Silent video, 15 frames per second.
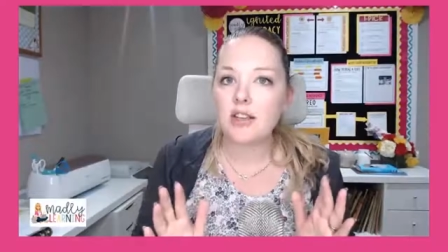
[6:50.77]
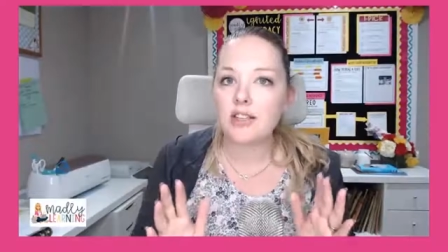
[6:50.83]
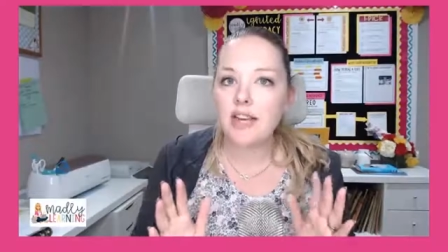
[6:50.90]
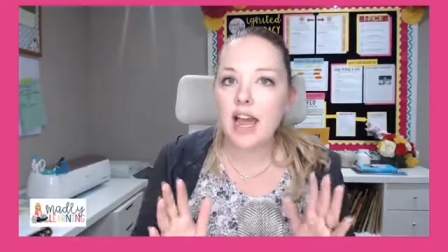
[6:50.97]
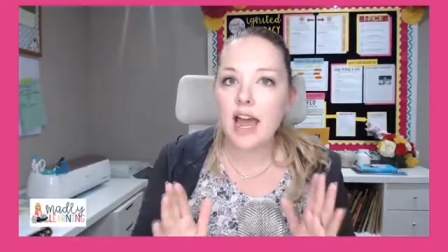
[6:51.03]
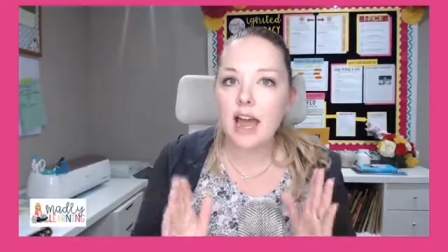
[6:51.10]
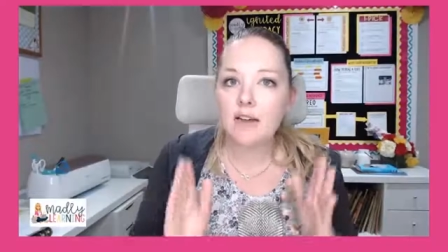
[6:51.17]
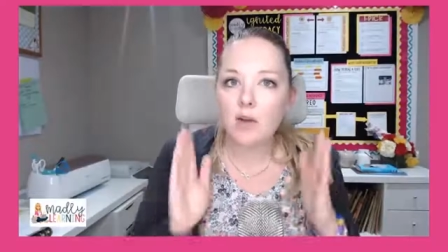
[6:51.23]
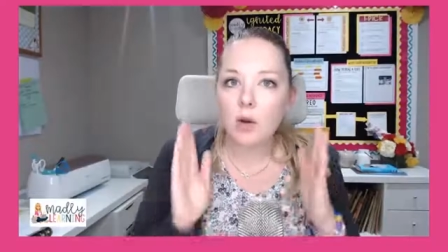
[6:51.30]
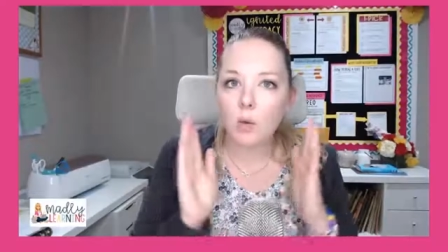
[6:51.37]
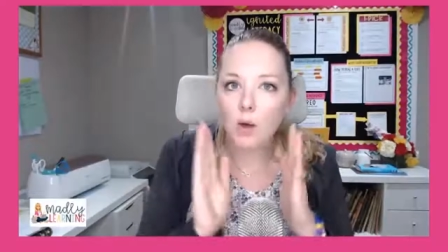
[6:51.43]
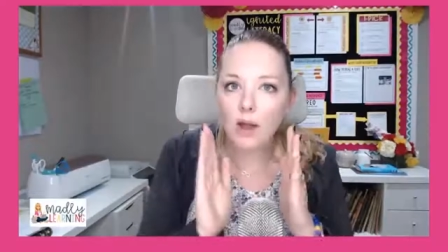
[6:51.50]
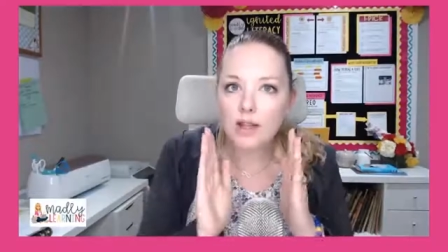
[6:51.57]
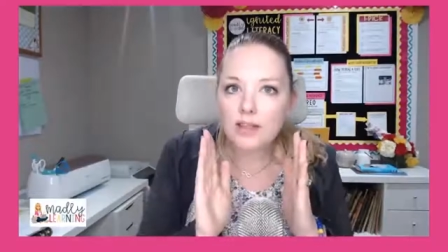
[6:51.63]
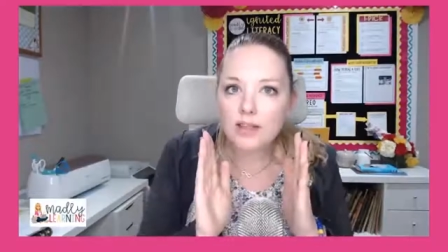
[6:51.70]
have
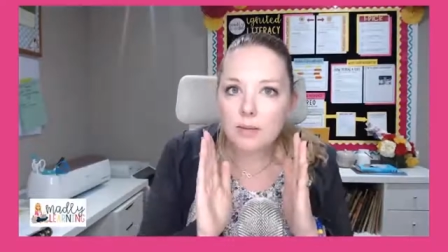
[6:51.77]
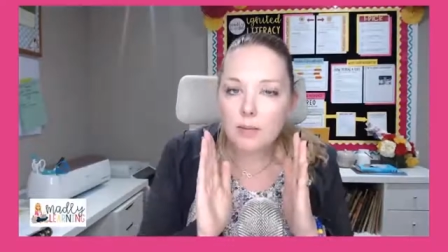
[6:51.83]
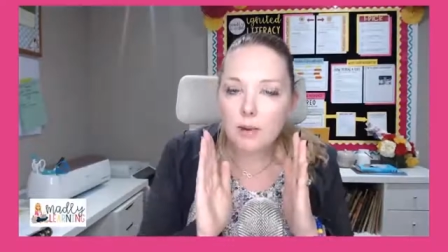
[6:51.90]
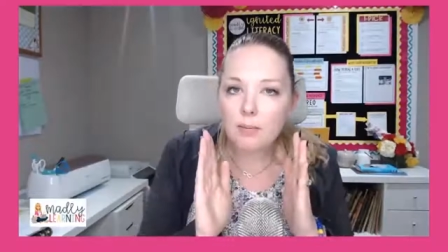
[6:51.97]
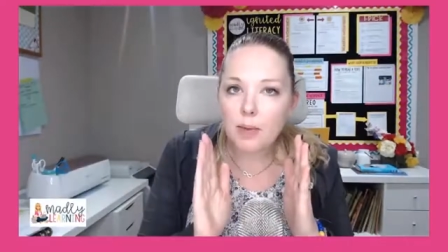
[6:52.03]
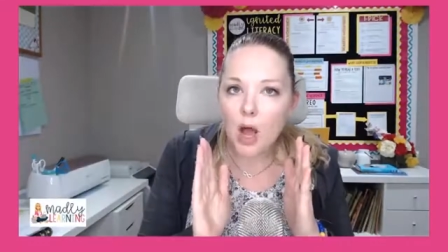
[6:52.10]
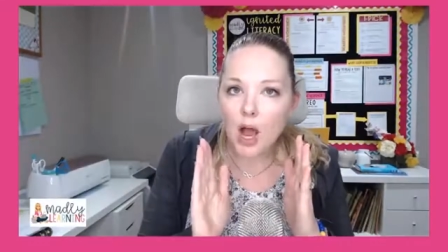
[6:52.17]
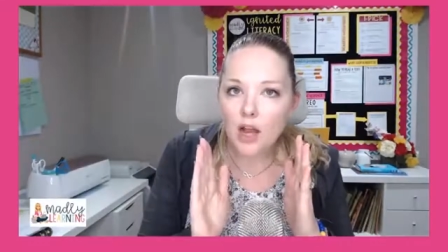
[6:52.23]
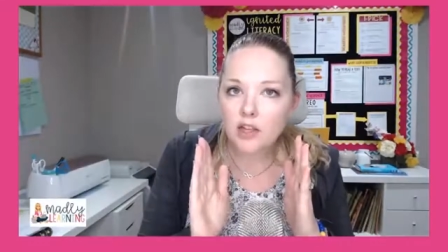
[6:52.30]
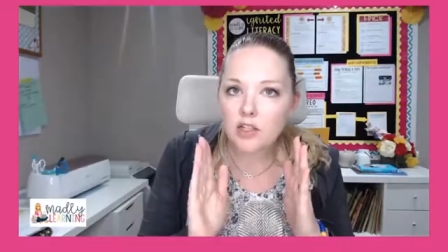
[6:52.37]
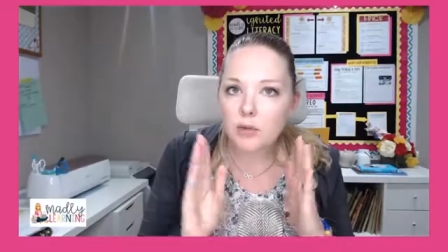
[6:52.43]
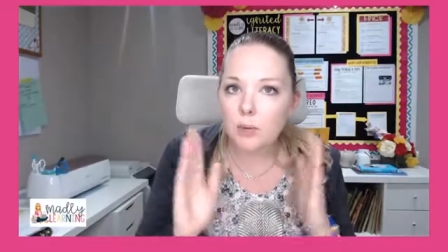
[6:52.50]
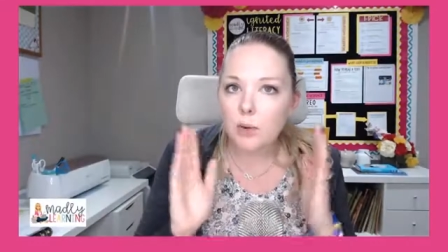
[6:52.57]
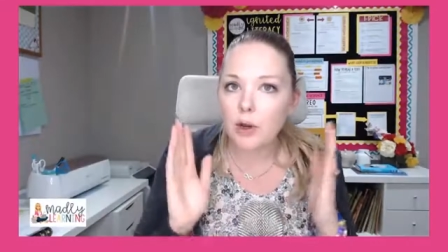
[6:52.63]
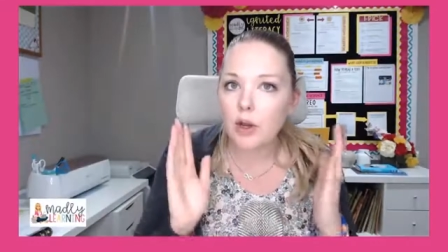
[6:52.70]
one simple box
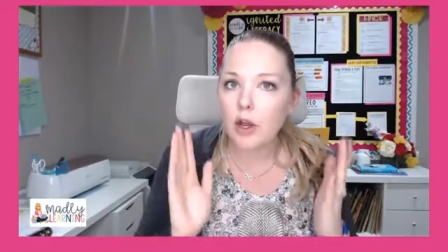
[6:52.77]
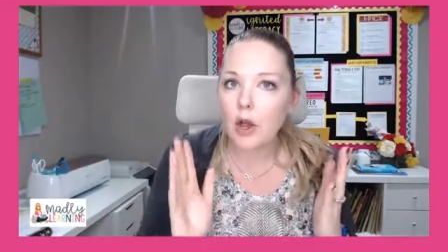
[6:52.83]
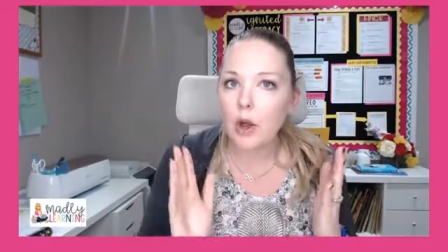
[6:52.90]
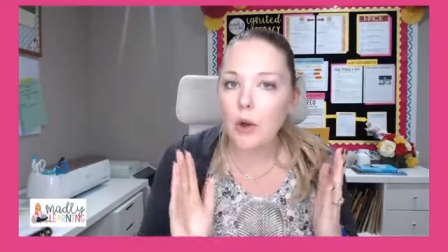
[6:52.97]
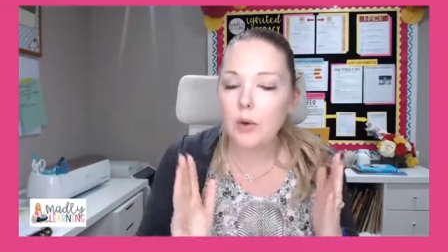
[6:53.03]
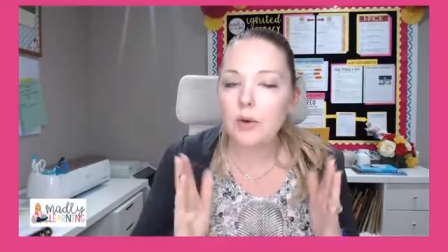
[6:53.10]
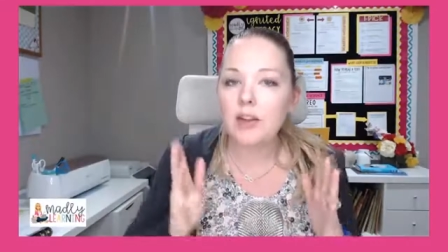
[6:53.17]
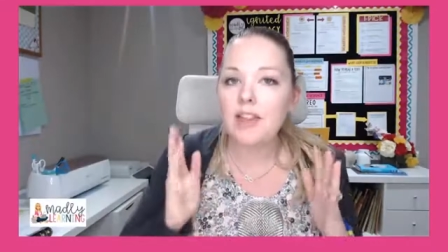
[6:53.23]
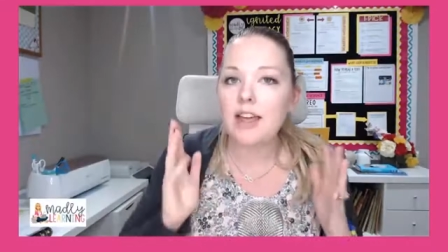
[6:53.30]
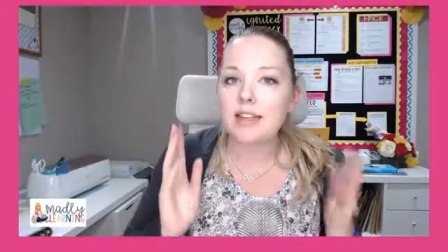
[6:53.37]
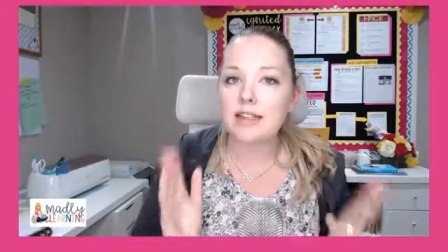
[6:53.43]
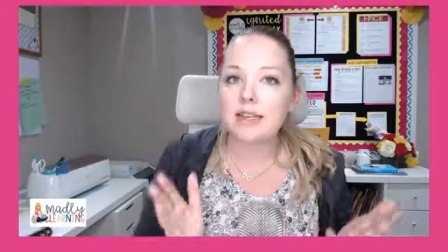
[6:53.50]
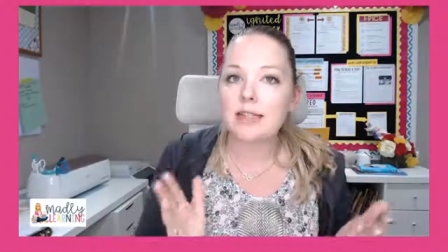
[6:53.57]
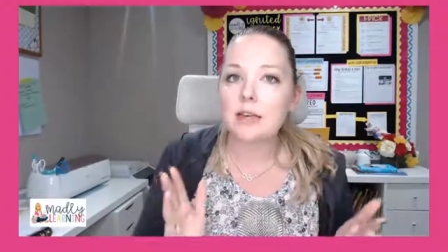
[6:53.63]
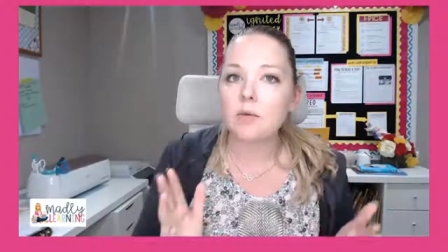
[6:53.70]
to put a code, that
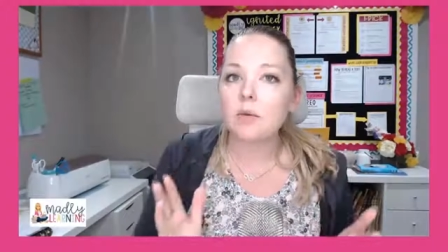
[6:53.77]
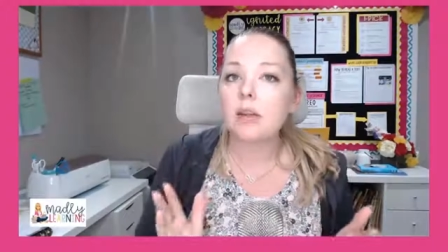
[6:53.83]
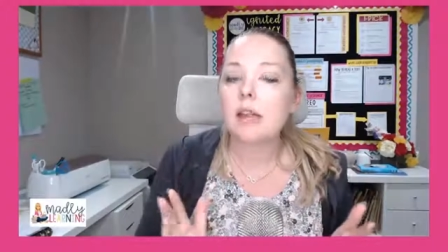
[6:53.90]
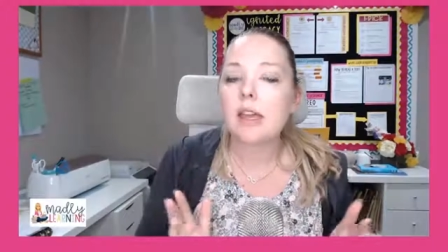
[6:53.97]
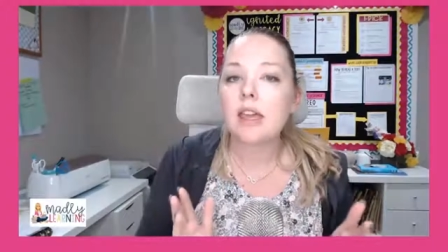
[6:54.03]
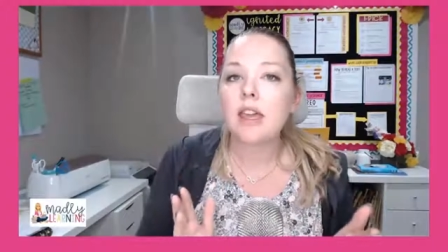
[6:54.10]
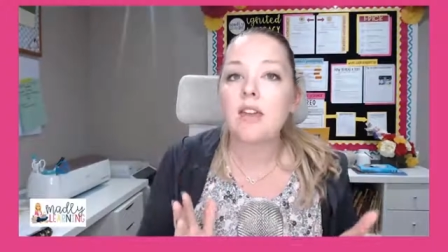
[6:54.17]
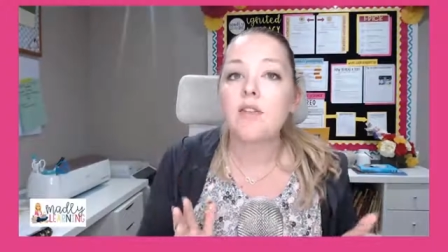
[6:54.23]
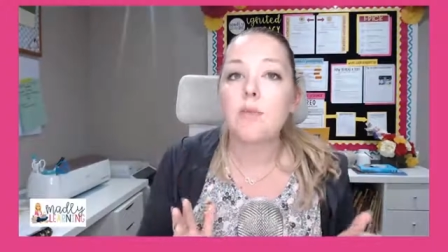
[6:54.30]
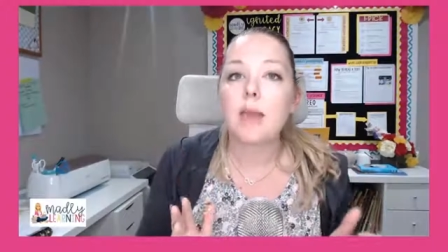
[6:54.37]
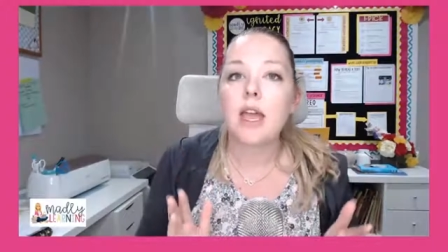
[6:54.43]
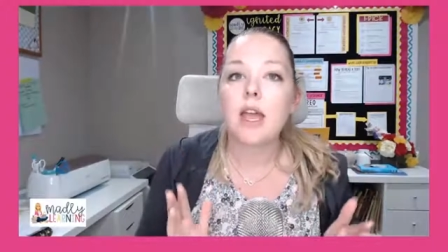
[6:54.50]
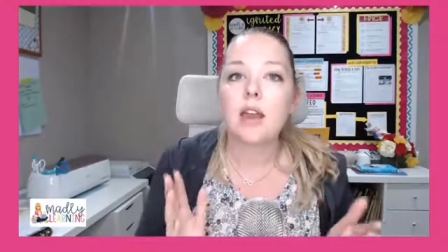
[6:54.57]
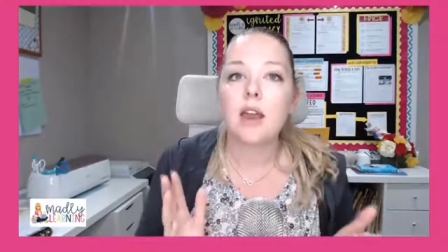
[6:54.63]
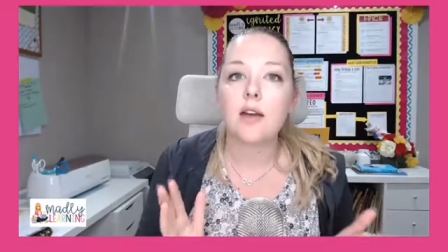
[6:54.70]
doesn't really give
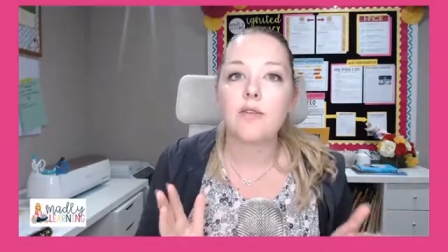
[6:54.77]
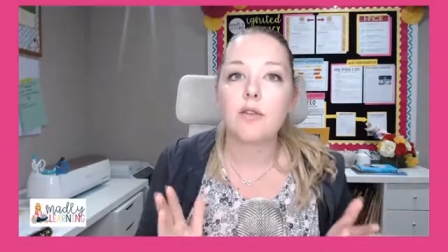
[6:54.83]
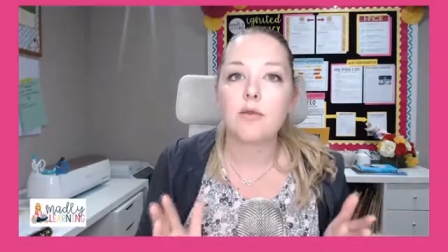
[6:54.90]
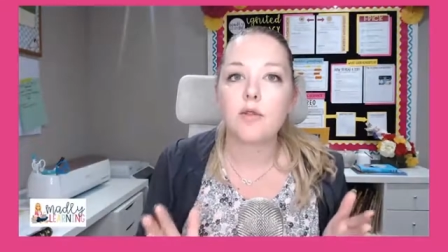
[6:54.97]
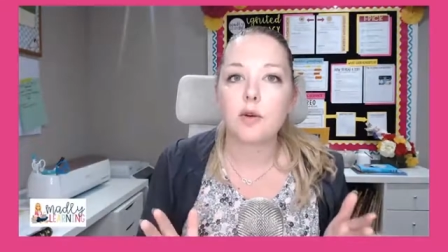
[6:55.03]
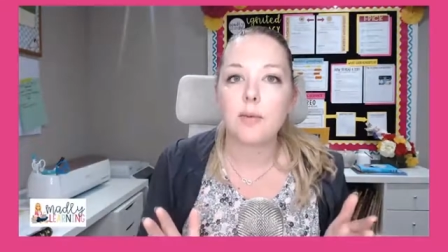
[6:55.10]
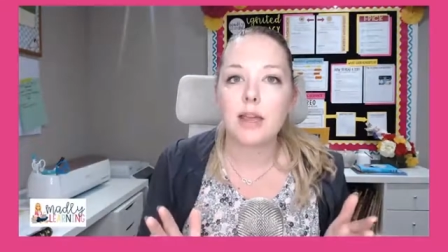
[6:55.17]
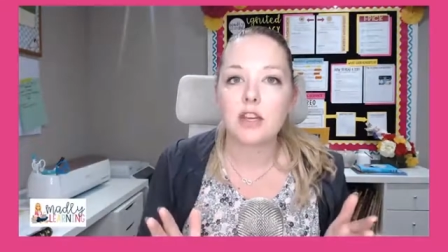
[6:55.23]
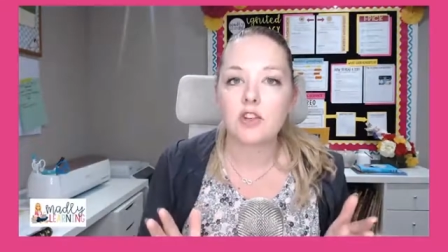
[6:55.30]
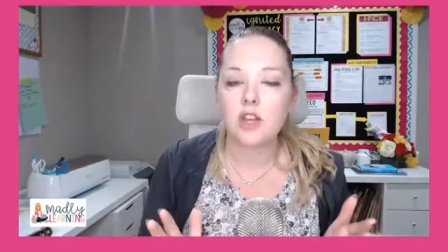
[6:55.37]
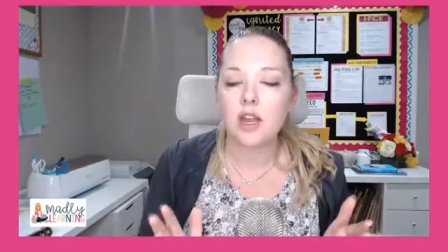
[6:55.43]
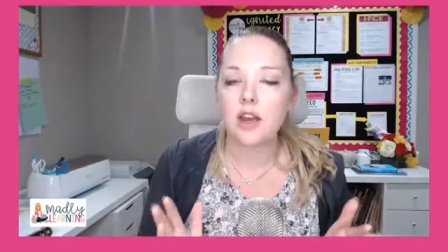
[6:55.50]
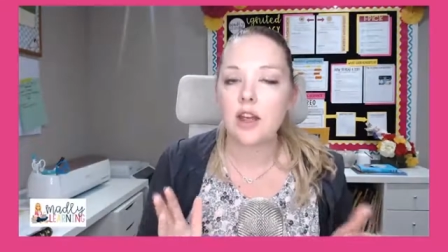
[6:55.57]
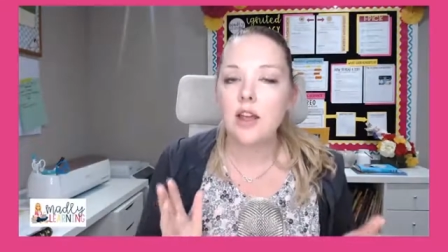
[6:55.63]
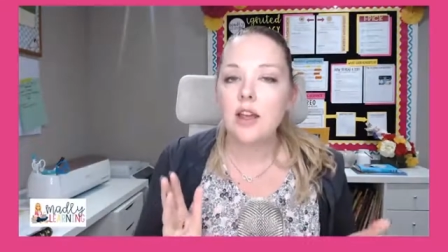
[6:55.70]
me enough
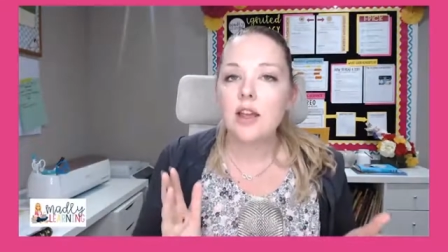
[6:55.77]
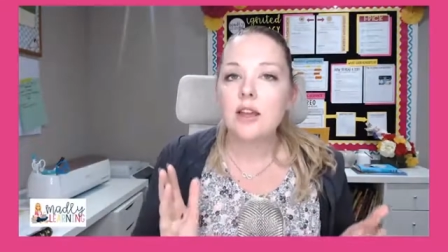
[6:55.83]
information.